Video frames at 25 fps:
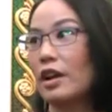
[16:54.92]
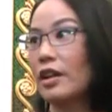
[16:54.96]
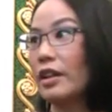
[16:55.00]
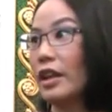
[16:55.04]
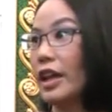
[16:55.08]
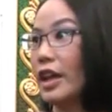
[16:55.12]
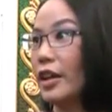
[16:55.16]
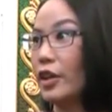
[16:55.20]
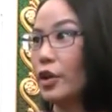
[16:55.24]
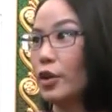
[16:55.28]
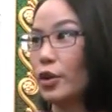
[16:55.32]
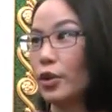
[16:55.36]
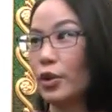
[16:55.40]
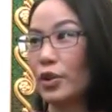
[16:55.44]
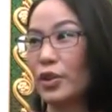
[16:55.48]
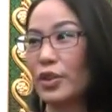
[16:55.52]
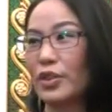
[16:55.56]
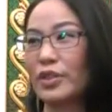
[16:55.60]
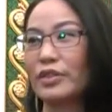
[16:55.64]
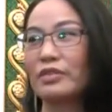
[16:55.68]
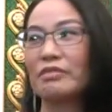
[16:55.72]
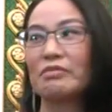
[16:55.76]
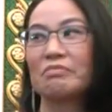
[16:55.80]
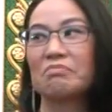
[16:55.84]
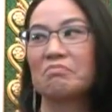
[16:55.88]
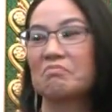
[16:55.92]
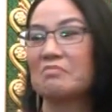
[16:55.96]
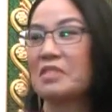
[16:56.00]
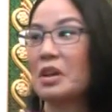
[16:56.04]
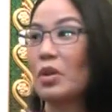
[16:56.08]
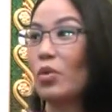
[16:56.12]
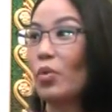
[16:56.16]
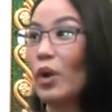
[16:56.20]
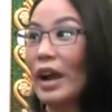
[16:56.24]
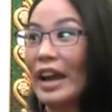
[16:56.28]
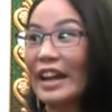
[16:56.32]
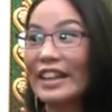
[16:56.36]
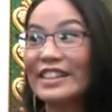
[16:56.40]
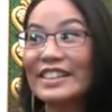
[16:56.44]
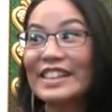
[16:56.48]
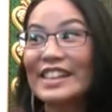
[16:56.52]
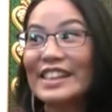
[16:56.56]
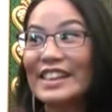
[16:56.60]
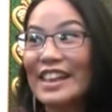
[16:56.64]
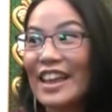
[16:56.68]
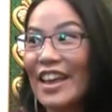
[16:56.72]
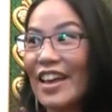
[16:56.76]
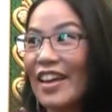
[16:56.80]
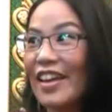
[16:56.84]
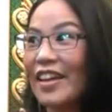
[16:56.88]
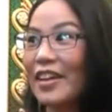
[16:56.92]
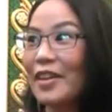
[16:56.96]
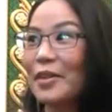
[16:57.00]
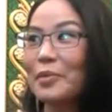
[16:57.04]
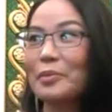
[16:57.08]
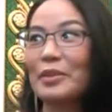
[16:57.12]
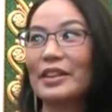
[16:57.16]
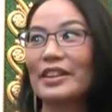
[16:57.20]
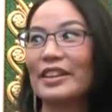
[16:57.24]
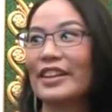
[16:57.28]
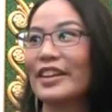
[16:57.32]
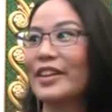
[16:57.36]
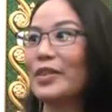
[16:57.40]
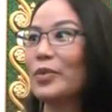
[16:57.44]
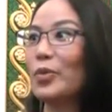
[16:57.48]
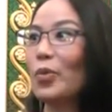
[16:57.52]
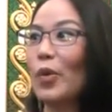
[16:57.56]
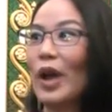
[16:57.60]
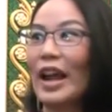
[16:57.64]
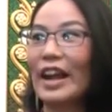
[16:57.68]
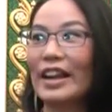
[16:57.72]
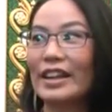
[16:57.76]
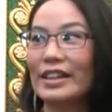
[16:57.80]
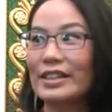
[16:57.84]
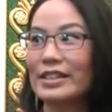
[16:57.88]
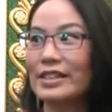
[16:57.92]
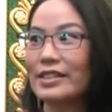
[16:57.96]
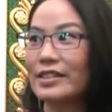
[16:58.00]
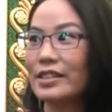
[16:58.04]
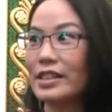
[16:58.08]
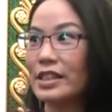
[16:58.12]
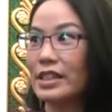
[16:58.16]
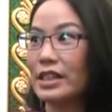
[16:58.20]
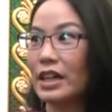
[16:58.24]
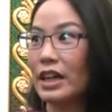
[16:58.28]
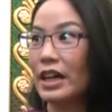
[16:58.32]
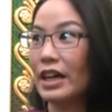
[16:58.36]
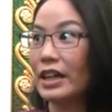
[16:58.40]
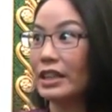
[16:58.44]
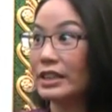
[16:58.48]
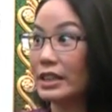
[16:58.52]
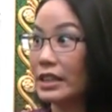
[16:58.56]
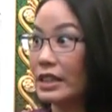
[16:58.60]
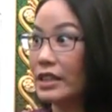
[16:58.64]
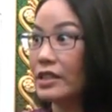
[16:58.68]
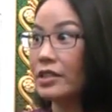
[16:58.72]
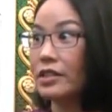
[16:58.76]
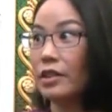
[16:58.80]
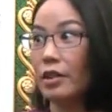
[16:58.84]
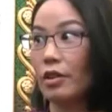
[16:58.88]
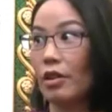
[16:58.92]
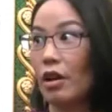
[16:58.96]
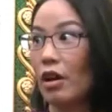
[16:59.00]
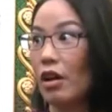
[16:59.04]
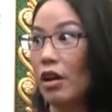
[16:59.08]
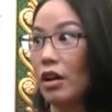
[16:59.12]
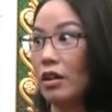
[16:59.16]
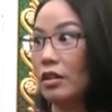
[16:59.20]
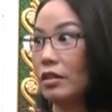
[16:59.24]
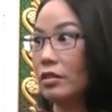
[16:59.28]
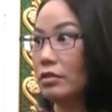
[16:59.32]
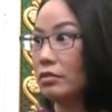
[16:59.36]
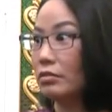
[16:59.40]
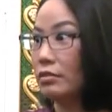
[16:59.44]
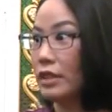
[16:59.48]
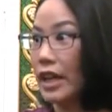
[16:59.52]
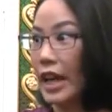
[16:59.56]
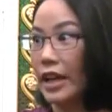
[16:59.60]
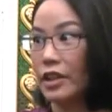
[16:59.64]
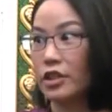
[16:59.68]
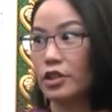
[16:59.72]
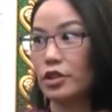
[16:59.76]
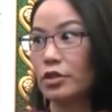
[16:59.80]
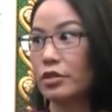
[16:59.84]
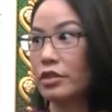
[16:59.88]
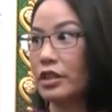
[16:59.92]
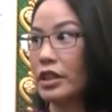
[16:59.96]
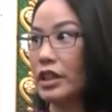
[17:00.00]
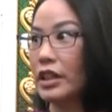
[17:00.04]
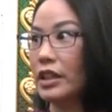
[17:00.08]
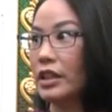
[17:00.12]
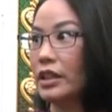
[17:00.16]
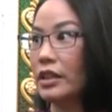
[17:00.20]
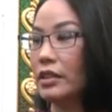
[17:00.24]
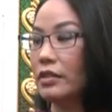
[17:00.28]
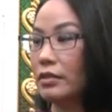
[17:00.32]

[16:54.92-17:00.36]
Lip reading: it's not like you're raising them and then wait until they die. These are all naturally,